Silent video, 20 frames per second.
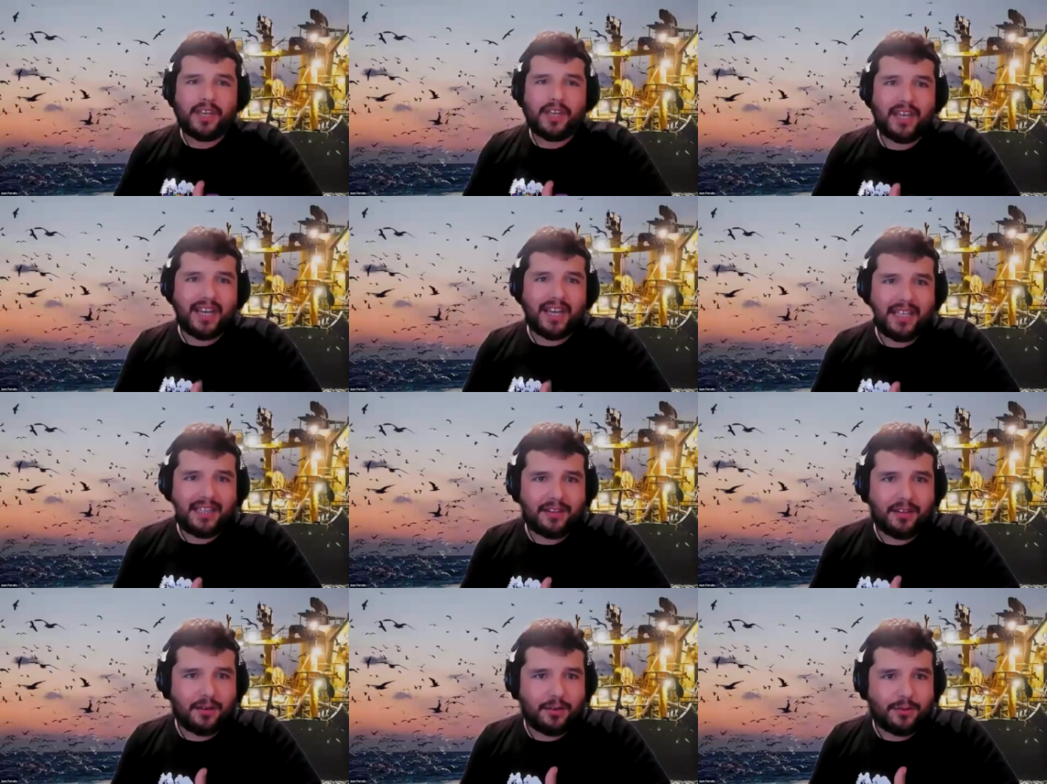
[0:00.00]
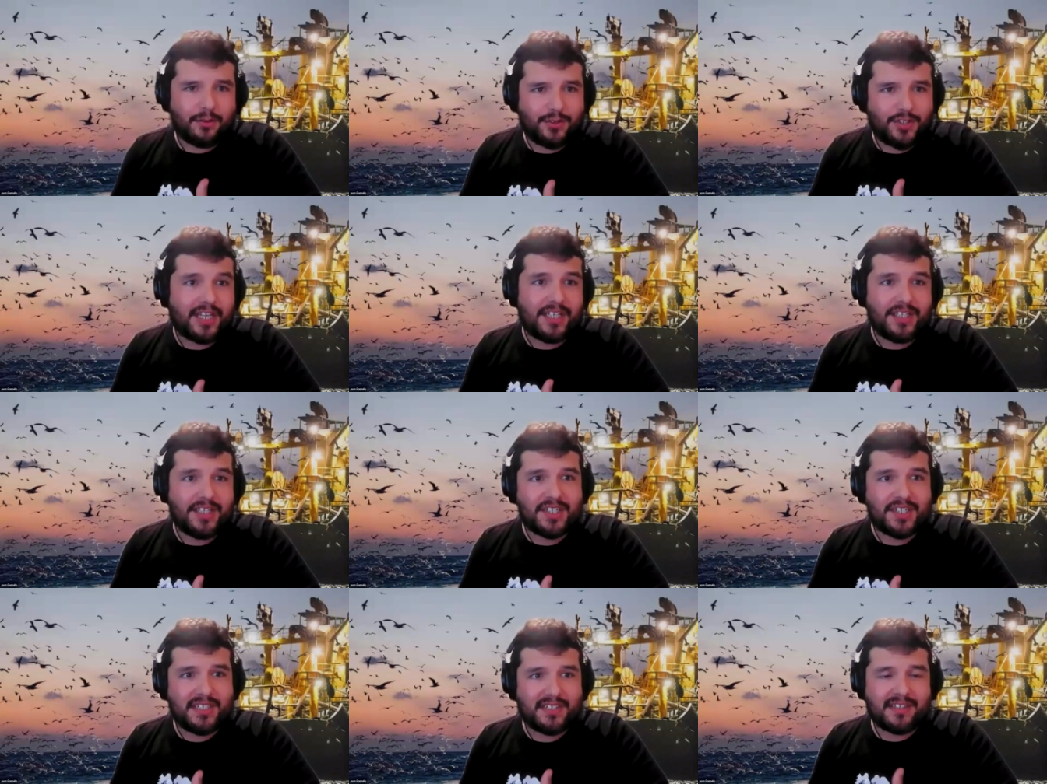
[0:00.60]
we get those
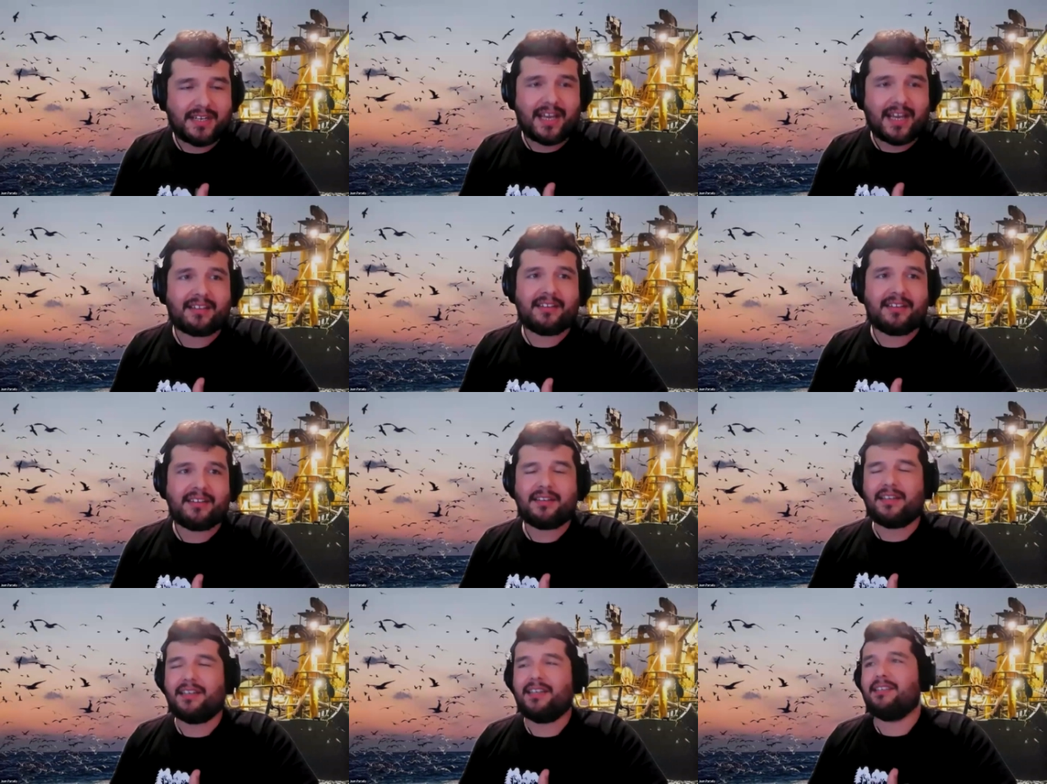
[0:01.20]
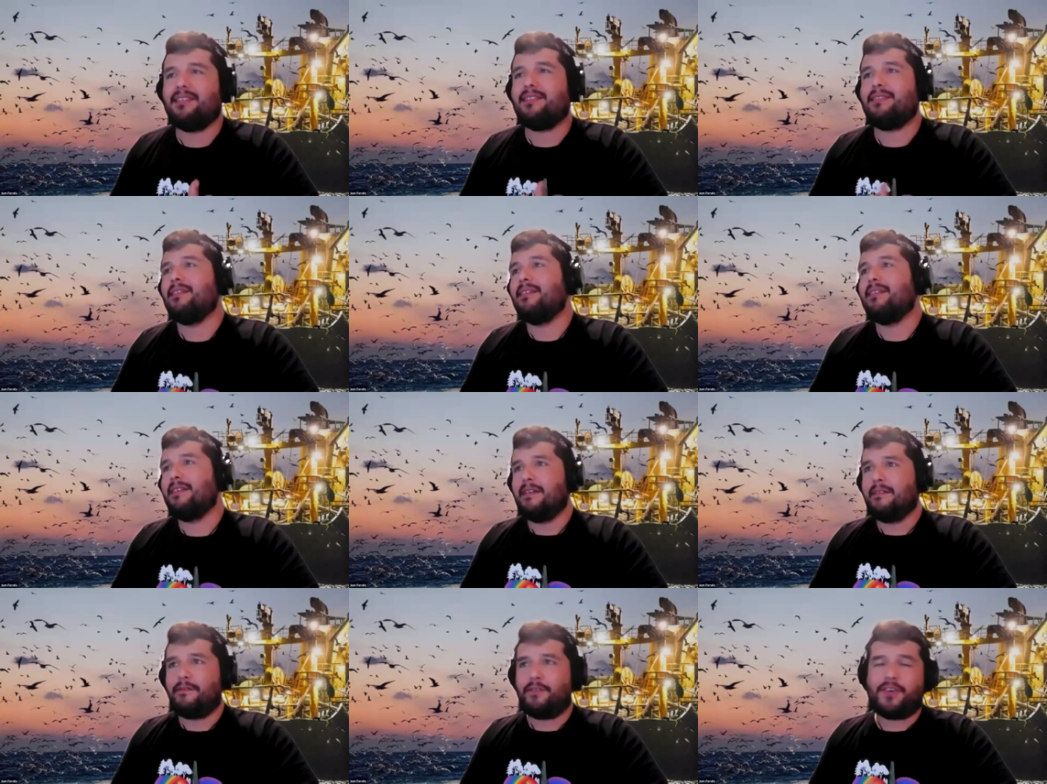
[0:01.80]
changes enacted is
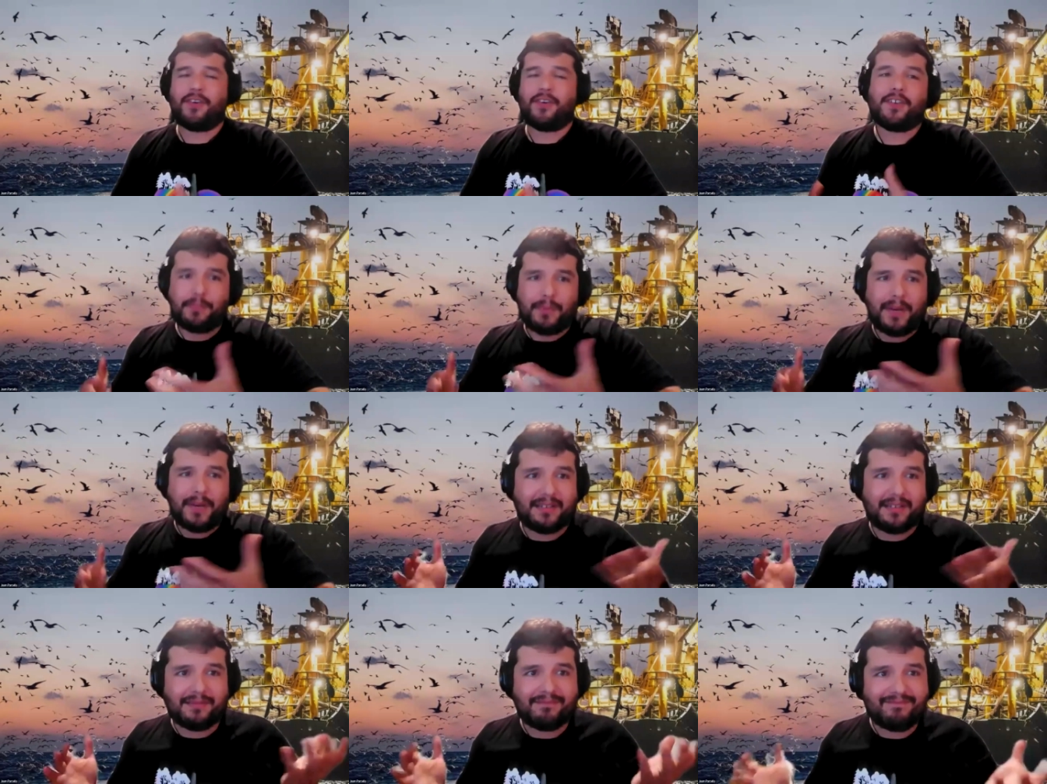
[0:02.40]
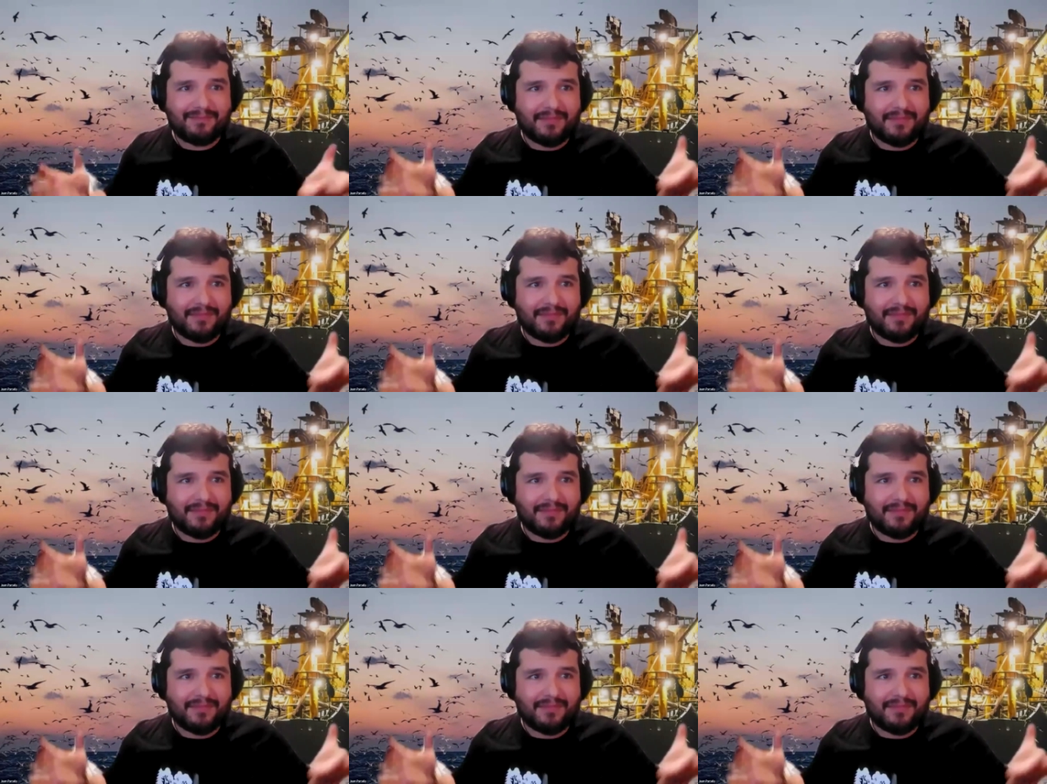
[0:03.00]
first by